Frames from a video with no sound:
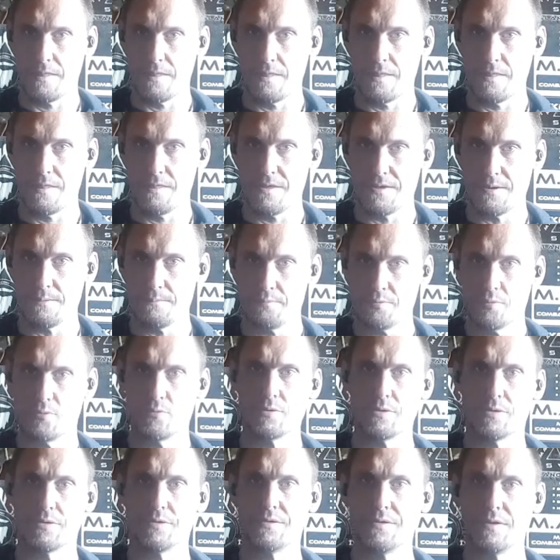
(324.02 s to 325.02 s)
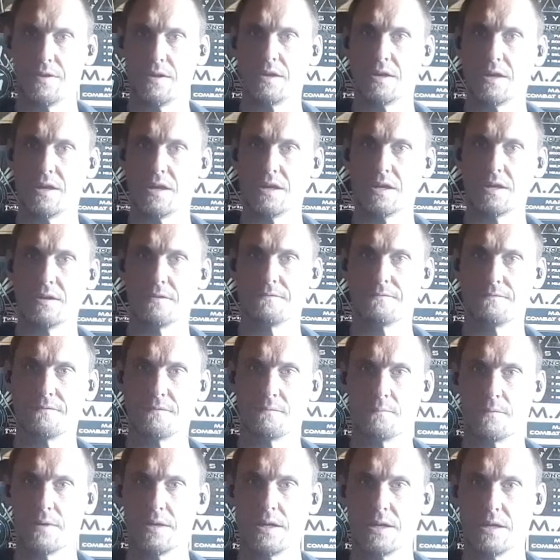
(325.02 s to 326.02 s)
the important thing here for
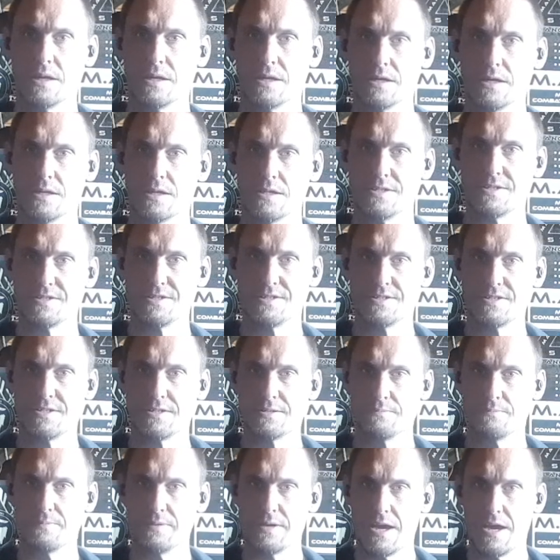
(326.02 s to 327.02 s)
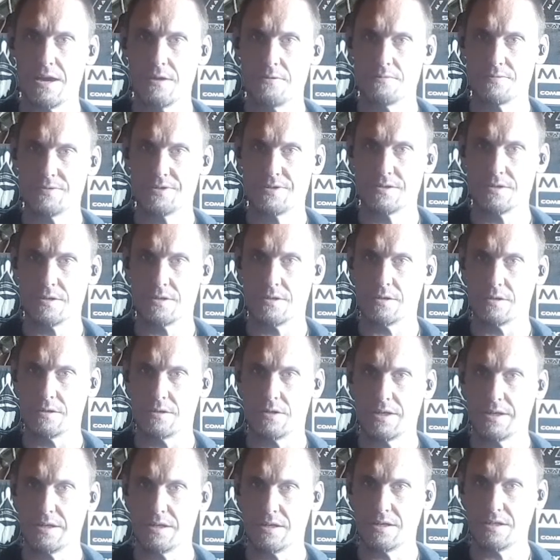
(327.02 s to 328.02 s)
me is to be able to,
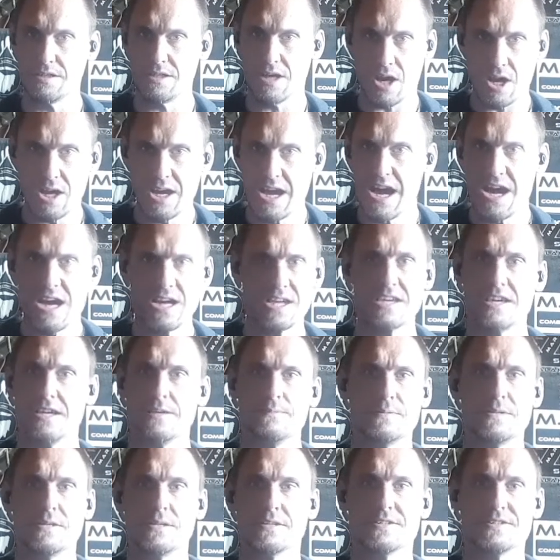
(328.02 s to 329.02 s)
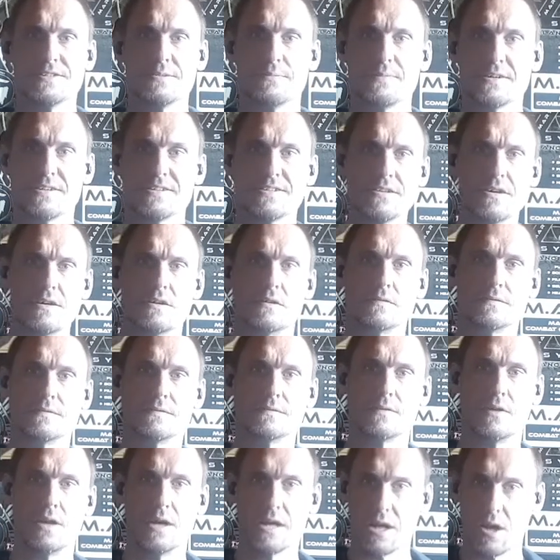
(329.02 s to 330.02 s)
like, I can't keep this to myself.
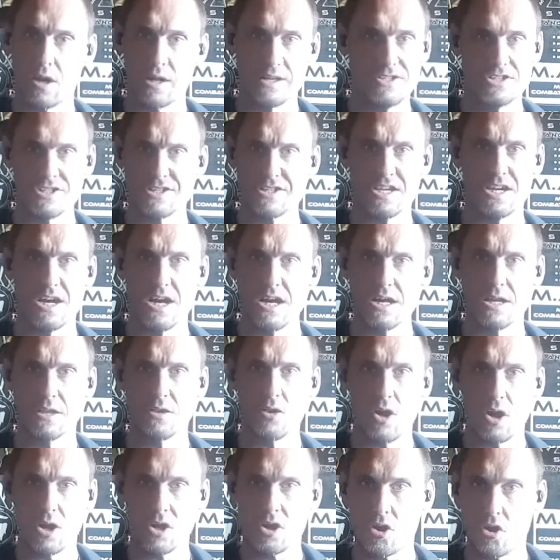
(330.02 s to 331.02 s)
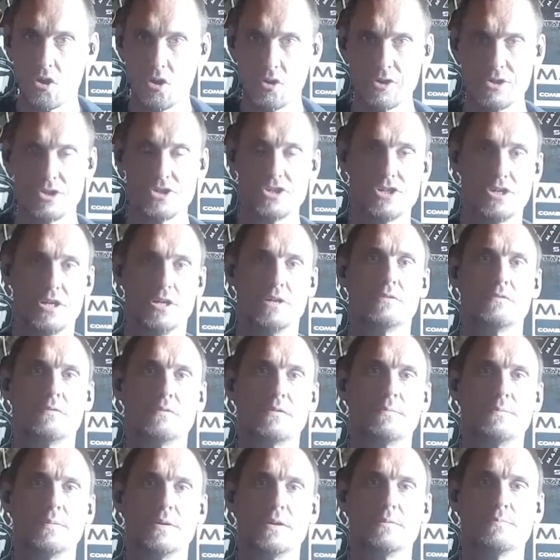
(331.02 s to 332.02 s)
I just can't. I've got to share it
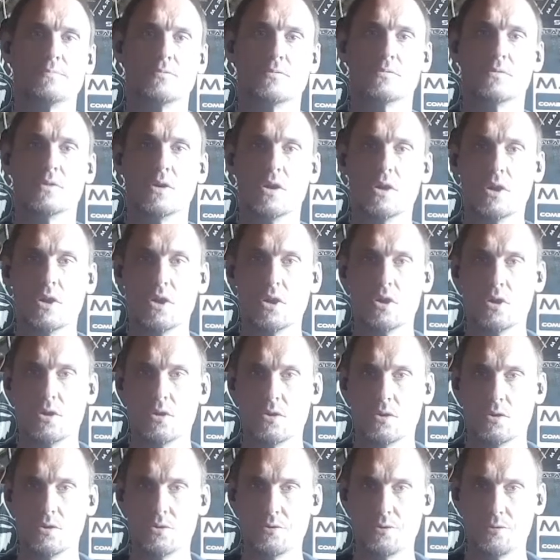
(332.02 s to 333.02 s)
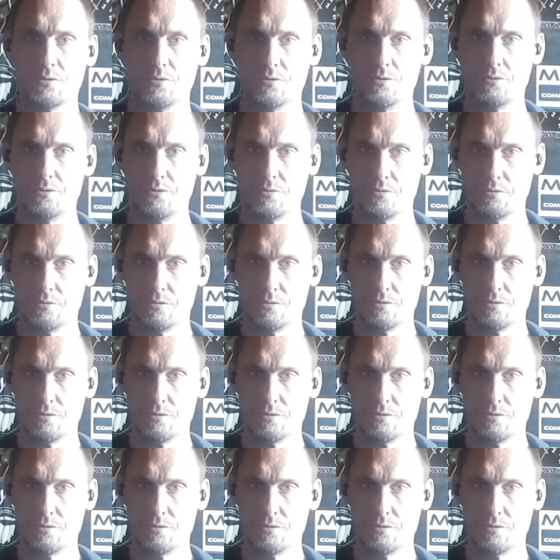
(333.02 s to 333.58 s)
with people who